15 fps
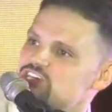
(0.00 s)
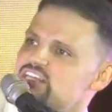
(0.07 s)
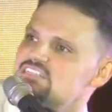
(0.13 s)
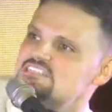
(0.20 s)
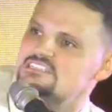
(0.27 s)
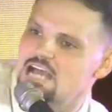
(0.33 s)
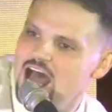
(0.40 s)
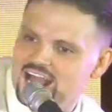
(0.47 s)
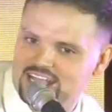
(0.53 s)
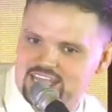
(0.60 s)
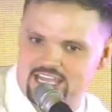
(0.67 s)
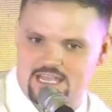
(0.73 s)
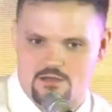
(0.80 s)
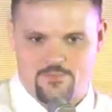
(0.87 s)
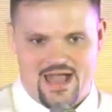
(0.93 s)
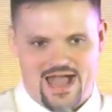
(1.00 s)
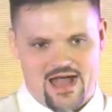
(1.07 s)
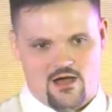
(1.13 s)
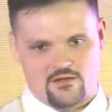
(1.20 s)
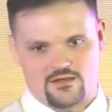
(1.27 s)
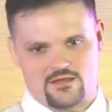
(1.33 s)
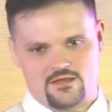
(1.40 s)
he's talking
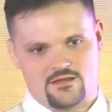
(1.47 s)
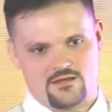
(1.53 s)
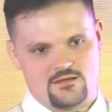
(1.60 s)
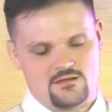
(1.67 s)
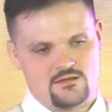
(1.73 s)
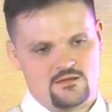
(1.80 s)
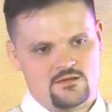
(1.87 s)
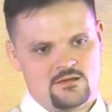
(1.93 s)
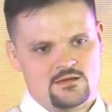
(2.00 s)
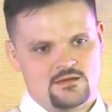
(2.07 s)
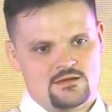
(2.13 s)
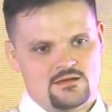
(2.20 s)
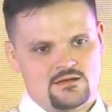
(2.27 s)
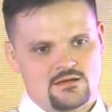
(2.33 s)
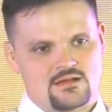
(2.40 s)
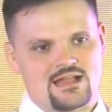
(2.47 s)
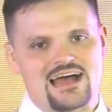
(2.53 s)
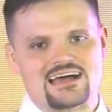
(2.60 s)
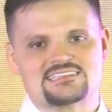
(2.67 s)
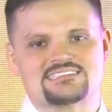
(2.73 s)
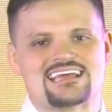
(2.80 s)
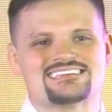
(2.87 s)
about. God
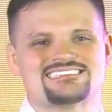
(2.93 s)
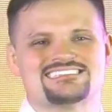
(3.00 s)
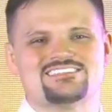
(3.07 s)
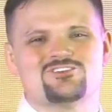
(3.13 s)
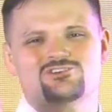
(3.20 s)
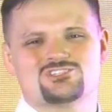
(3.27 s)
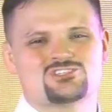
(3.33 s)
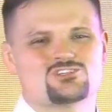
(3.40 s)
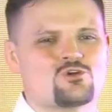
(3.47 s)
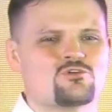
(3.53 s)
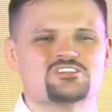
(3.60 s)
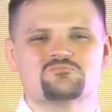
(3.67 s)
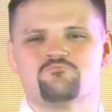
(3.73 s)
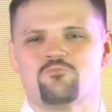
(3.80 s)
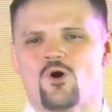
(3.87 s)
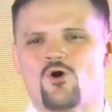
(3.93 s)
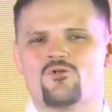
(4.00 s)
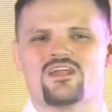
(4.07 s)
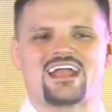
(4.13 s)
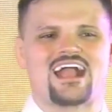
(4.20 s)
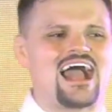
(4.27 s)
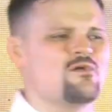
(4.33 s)
says, Your story's
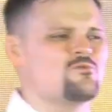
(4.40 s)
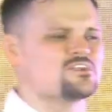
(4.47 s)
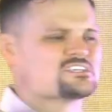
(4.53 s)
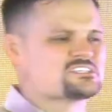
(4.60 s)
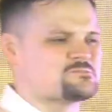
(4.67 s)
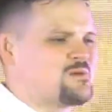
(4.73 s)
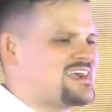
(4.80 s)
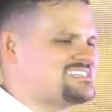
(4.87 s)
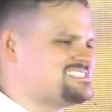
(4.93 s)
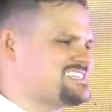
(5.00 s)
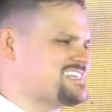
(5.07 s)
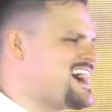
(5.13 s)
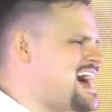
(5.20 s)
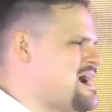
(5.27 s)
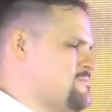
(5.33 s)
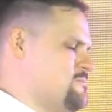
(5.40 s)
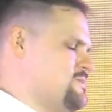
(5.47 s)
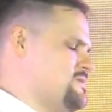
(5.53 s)
boring. I want to spice it up.